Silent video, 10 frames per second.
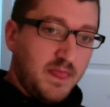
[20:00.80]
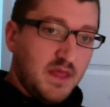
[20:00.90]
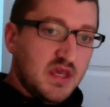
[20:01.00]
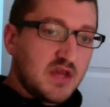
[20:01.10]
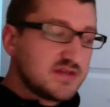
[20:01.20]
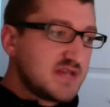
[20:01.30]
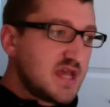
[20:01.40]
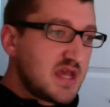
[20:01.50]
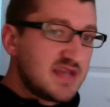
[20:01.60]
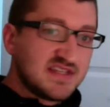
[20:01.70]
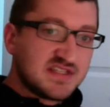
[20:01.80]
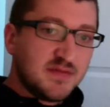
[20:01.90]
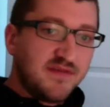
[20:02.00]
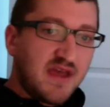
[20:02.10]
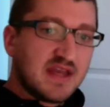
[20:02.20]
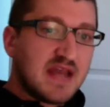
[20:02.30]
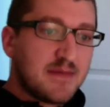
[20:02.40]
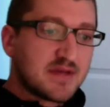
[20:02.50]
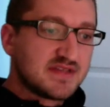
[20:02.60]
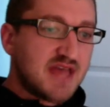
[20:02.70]
Here's a system of
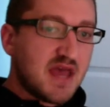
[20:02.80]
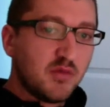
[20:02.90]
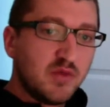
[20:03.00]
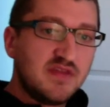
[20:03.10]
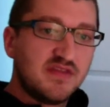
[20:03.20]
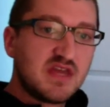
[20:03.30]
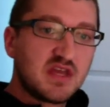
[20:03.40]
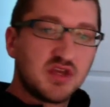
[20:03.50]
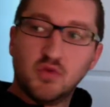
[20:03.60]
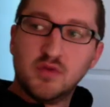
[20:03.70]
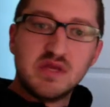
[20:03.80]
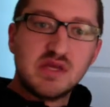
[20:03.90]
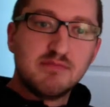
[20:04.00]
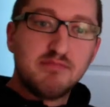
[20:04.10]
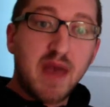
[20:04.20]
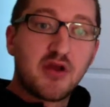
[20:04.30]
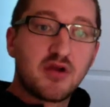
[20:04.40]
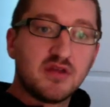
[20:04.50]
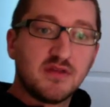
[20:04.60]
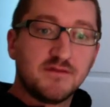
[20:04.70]
economics that we think would be better
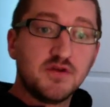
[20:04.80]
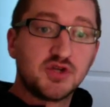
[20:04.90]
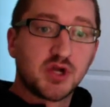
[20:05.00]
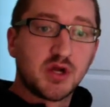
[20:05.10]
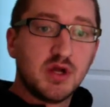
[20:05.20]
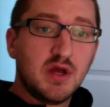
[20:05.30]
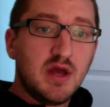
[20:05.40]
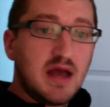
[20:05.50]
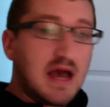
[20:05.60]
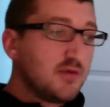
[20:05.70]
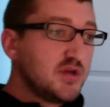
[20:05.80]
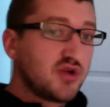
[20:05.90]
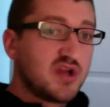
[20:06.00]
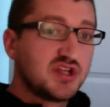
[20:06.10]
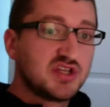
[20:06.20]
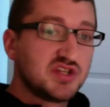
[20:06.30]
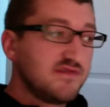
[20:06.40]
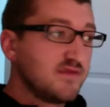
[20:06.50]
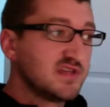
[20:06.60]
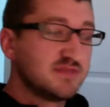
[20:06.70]
in the future. How do we transition
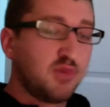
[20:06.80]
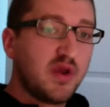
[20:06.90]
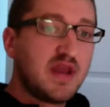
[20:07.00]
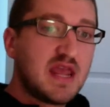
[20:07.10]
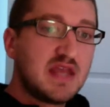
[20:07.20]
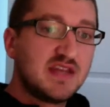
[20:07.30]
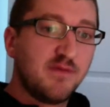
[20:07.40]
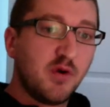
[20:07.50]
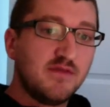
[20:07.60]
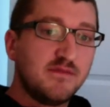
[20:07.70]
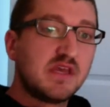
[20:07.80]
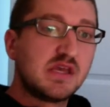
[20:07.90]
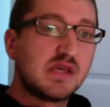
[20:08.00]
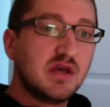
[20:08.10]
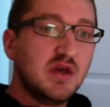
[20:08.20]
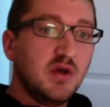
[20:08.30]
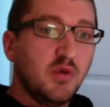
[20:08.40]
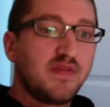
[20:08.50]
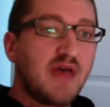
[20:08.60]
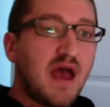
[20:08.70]
from this point A to point B
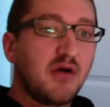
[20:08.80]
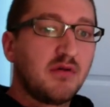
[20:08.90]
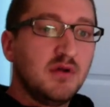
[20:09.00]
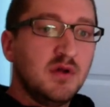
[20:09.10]
without